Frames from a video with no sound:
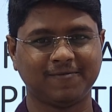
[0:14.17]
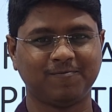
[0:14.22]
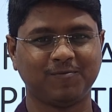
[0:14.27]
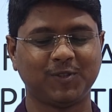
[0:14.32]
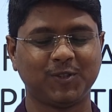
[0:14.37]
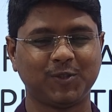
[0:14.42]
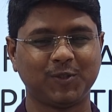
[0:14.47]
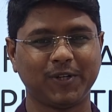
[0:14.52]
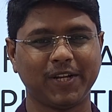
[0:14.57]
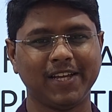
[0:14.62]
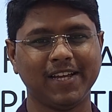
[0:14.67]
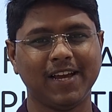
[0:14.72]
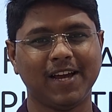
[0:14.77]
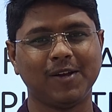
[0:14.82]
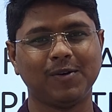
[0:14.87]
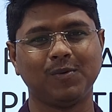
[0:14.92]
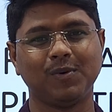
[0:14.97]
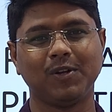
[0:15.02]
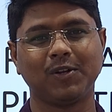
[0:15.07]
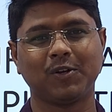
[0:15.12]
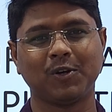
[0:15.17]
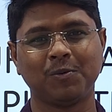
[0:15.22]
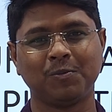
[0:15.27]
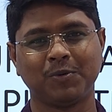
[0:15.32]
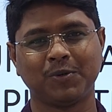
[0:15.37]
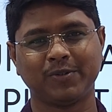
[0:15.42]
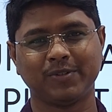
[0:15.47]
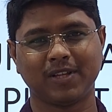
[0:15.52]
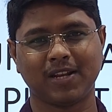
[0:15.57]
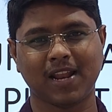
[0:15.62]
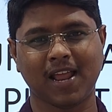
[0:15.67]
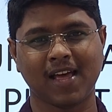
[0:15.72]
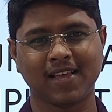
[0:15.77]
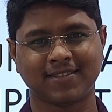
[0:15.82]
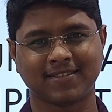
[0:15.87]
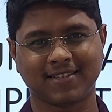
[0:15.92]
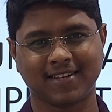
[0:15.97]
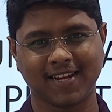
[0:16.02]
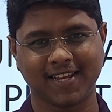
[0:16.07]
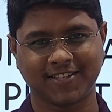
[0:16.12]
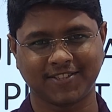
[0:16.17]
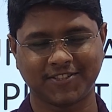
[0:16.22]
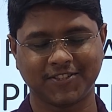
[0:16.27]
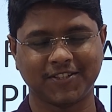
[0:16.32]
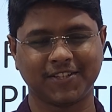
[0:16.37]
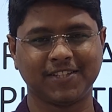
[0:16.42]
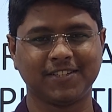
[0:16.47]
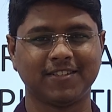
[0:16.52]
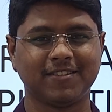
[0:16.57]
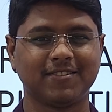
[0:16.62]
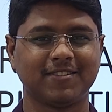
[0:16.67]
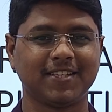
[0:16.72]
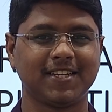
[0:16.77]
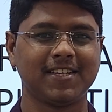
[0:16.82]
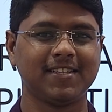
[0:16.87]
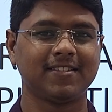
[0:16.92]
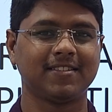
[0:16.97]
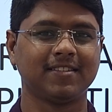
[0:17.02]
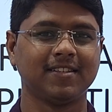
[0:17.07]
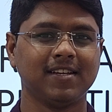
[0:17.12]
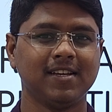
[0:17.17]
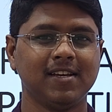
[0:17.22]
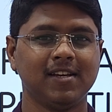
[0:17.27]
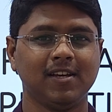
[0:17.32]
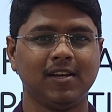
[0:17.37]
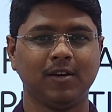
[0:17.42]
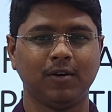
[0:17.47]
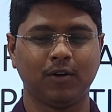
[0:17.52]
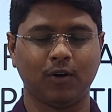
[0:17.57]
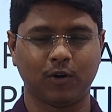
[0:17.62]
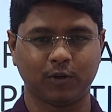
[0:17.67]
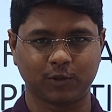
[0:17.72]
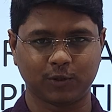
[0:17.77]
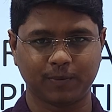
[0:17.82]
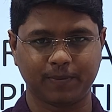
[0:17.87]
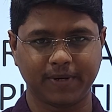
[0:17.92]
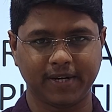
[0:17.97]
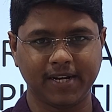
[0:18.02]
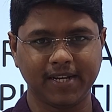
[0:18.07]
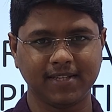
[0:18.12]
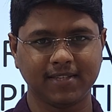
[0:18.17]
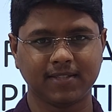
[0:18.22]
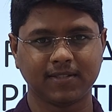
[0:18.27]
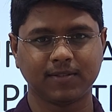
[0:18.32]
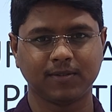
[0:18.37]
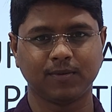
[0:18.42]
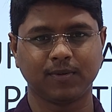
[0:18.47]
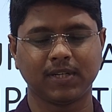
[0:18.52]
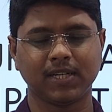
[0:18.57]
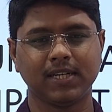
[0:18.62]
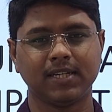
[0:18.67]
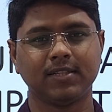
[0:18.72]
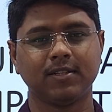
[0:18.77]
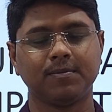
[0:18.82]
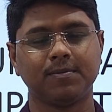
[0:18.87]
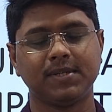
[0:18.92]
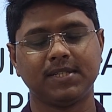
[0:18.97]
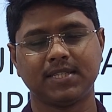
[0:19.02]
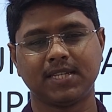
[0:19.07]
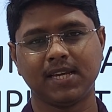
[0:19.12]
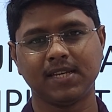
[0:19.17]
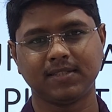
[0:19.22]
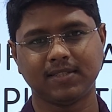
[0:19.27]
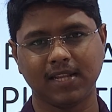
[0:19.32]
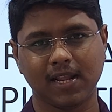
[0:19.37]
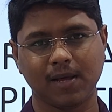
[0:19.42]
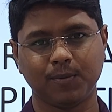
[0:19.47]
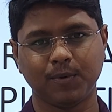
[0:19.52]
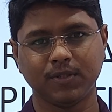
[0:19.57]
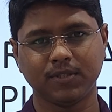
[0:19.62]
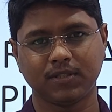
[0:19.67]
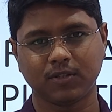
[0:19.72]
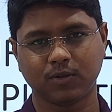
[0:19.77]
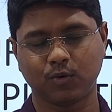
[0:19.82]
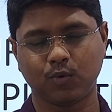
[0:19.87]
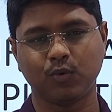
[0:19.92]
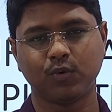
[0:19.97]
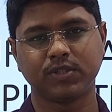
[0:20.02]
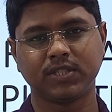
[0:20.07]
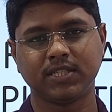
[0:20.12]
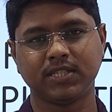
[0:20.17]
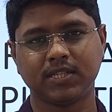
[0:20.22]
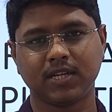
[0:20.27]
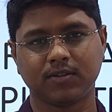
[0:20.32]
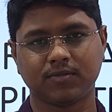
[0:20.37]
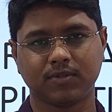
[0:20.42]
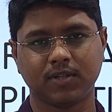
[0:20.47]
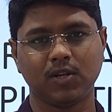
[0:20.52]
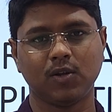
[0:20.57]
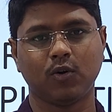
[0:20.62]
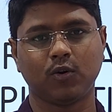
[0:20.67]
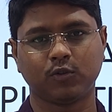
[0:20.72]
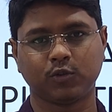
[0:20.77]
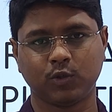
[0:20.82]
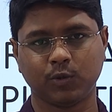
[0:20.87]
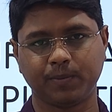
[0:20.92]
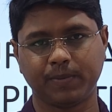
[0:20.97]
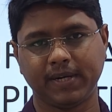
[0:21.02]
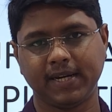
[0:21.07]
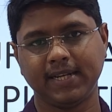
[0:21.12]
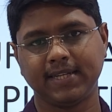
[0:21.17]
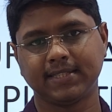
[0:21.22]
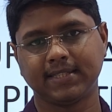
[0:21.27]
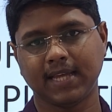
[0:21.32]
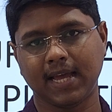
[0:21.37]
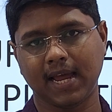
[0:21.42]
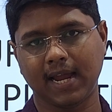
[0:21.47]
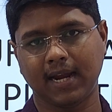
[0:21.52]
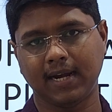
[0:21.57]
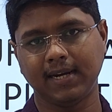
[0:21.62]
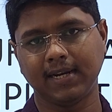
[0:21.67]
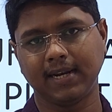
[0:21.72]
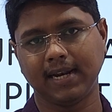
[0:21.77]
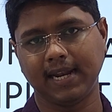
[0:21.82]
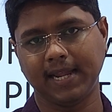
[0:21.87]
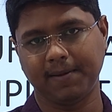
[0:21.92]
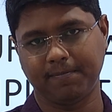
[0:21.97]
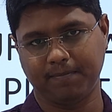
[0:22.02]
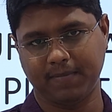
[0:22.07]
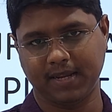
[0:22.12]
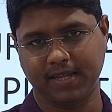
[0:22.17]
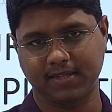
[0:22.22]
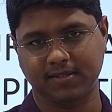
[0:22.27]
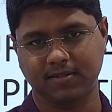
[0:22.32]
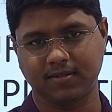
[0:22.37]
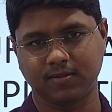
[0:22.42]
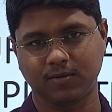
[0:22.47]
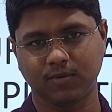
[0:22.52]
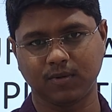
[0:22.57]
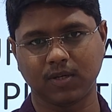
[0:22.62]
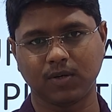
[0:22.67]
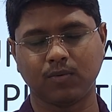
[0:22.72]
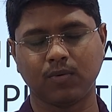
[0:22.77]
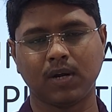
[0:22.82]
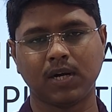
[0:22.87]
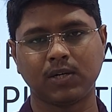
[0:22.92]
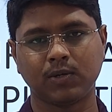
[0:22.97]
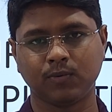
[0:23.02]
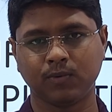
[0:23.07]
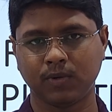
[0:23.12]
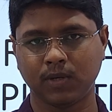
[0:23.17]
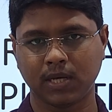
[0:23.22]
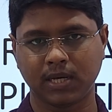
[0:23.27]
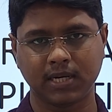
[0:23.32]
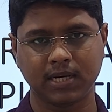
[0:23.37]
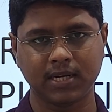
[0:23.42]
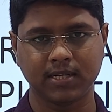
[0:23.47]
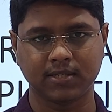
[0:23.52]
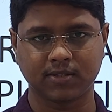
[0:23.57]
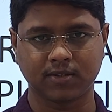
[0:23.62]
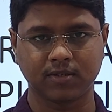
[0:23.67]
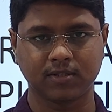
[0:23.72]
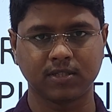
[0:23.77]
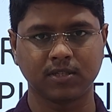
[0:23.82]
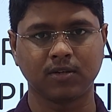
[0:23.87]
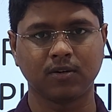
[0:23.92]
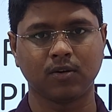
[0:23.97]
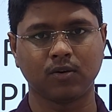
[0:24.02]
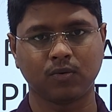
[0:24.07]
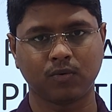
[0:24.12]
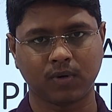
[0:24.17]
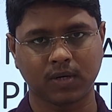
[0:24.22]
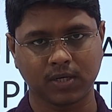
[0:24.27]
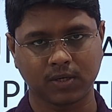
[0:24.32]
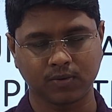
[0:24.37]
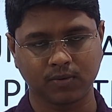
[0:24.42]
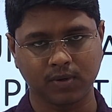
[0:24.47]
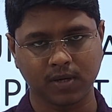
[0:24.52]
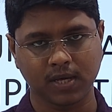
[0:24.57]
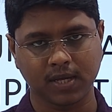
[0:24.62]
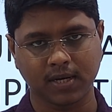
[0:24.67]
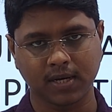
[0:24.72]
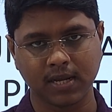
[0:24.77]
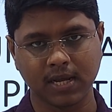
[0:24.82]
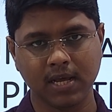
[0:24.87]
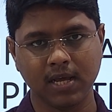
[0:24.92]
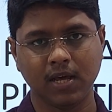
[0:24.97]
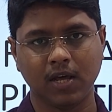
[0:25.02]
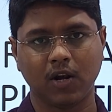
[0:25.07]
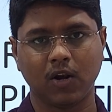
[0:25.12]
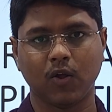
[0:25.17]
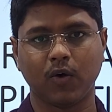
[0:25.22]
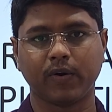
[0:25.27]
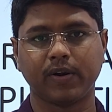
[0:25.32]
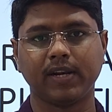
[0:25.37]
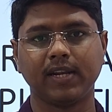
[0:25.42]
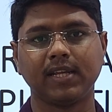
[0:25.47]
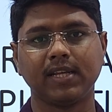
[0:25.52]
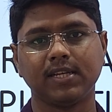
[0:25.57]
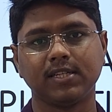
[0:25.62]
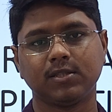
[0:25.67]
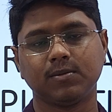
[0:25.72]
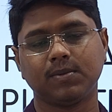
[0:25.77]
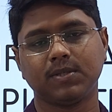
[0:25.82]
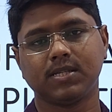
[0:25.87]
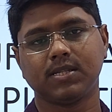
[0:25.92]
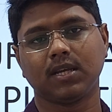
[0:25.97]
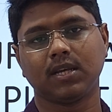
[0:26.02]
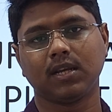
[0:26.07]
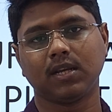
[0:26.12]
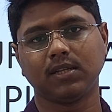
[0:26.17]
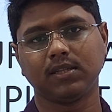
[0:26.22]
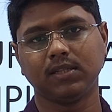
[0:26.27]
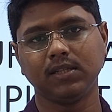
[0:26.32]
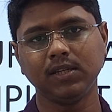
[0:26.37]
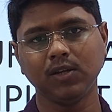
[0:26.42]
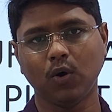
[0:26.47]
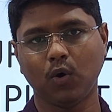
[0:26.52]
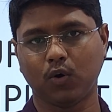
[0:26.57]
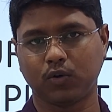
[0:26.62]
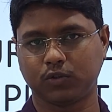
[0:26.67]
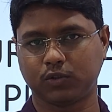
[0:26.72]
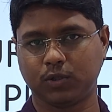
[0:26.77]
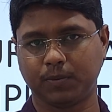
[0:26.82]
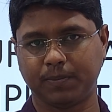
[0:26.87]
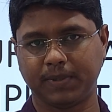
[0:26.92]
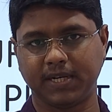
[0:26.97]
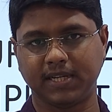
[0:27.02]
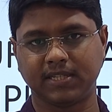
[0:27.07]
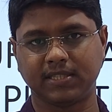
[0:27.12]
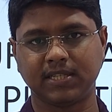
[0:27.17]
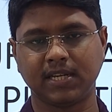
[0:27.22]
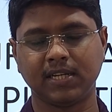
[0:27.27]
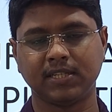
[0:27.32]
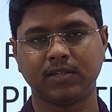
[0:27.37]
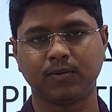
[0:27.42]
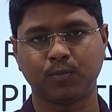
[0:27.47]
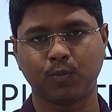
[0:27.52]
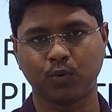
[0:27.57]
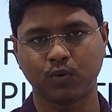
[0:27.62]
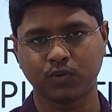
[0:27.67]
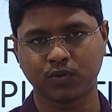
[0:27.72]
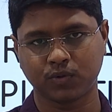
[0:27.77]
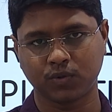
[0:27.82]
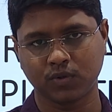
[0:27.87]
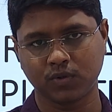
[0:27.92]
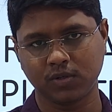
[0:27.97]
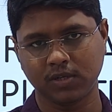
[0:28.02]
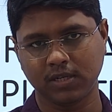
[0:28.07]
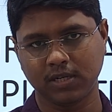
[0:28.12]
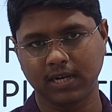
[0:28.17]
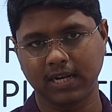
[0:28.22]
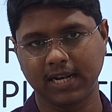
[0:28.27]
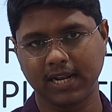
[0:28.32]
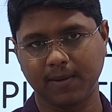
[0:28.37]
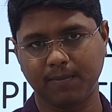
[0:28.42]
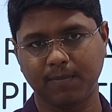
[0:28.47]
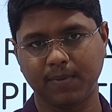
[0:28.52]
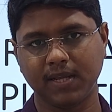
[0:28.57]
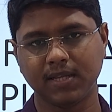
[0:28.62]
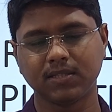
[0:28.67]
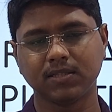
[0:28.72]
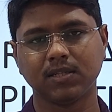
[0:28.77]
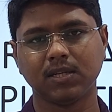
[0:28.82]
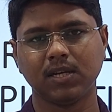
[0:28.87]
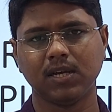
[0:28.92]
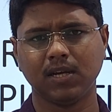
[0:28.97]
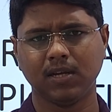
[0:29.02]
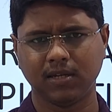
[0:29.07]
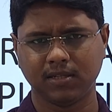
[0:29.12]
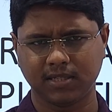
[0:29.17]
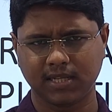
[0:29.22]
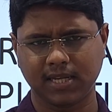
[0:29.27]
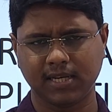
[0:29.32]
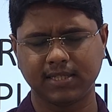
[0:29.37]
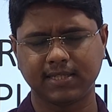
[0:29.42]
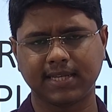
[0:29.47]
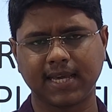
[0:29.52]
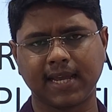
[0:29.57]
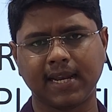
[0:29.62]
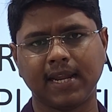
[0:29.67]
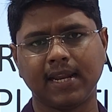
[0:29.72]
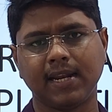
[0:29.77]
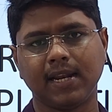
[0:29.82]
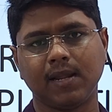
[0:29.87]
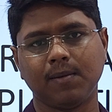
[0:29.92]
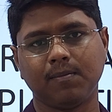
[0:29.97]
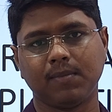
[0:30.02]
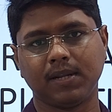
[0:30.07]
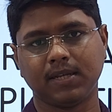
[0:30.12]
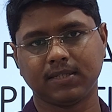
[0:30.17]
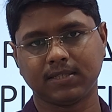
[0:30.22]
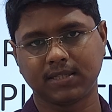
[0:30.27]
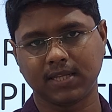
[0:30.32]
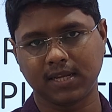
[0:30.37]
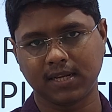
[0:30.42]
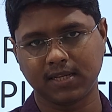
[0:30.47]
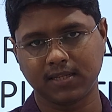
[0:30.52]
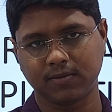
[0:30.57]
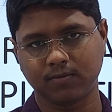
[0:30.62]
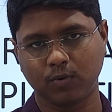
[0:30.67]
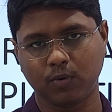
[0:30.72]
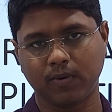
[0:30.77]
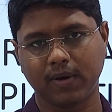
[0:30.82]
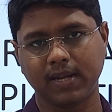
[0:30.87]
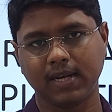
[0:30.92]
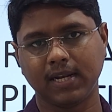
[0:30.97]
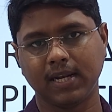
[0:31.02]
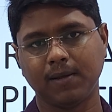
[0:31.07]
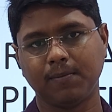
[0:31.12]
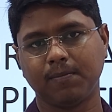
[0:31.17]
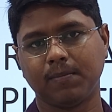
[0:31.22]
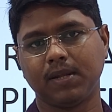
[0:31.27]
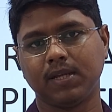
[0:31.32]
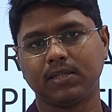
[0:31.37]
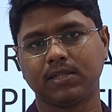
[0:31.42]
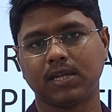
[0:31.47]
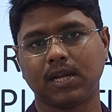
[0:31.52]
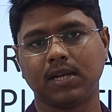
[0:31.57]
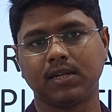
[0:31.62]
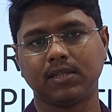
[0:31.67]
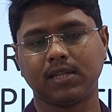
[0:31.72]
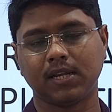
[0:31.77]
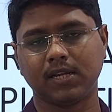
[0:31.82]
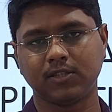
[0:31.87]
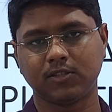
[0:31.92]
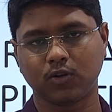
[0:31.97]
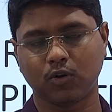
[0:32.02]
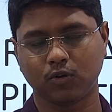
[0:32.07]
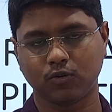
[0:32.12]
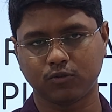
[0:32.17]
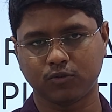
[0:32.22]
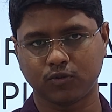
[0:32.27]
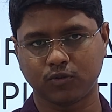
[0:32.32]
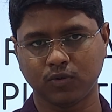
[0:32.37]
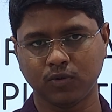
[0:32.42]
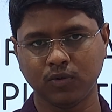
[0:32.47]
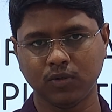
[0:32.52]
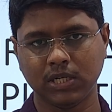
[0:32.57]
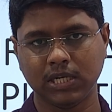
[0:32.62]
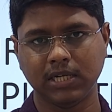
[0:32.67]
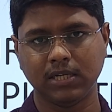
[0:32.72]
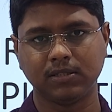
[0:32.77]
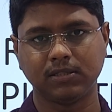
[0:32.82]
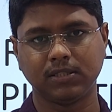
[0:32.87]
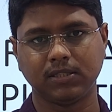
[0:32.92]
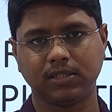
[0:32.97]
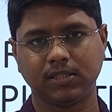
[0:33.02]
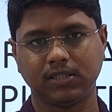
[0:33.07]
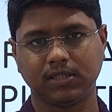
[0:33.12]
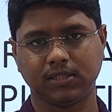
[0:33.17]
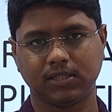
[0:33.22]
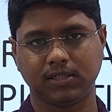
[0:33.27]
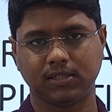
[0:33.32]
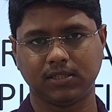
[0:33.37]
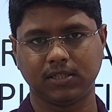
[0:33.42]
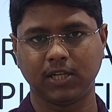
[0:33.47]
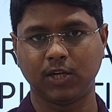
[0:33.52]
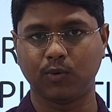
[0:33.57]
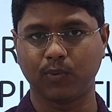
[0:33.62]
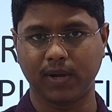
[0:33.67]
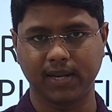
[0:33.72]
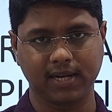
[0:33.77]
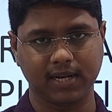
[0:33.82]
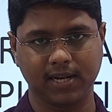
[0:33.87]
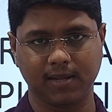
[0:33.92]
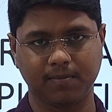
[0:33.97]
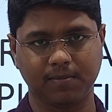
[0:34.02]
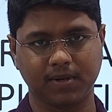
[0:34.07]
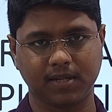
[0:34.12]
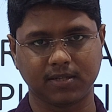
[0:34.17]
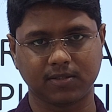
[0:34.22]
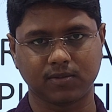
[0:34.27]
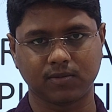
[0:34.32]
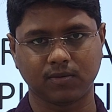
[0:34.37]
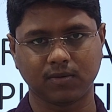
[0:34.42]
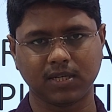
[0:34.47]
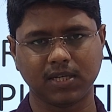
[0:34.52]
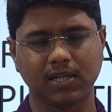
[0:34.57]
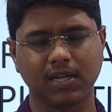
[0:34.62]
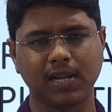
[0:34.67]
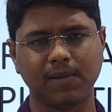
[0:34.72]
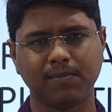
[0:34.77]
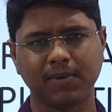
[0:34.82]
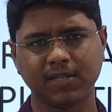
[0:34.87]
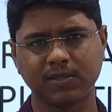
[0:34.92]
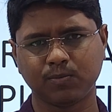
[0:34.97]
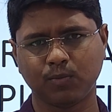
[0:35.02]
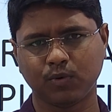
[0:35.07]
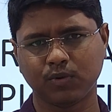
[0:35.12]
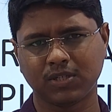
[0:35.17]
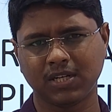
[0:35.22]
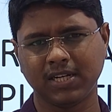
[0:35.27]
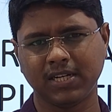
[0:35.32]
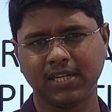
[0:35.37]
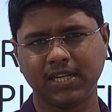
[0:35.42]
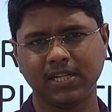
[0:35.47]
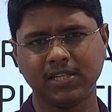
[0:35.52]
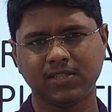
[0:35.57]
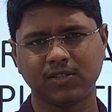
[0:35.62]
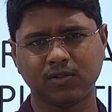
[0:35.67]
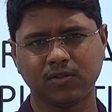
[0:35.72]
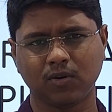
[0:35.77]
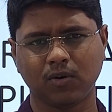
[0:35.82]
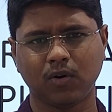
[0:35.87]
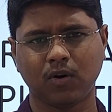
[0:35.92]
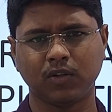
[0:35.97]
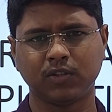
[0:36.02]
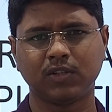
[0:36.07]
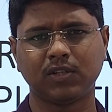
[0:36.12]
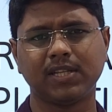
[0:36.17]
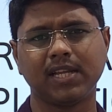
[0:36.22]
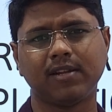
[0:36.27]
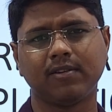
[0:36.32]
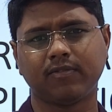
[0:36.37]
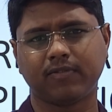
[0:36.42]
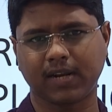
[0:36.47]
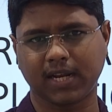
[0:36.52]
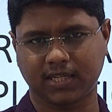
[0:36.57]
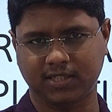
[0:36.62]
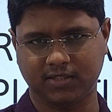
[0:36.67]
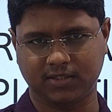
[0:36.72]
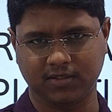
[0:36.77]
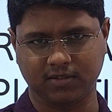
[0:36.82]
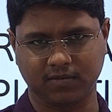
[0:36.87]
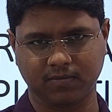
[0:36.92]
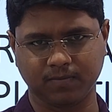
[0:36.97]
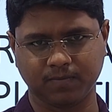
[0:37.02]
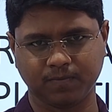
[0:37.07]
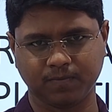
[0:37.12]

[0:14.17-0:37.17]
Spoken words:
So today I welcome you to the last lecture in the series Orthopedics. Okay, in the BCI syllabus, the course is actually Orthopedics and Lameness. Okay, what we are discussing or what we are learning is basically the Orthopedics. There is a portion Lameness, there is canine lameness, there is bovine lameness, and there is also the equine lameness. Okay, lameness mostly deals other than fracture.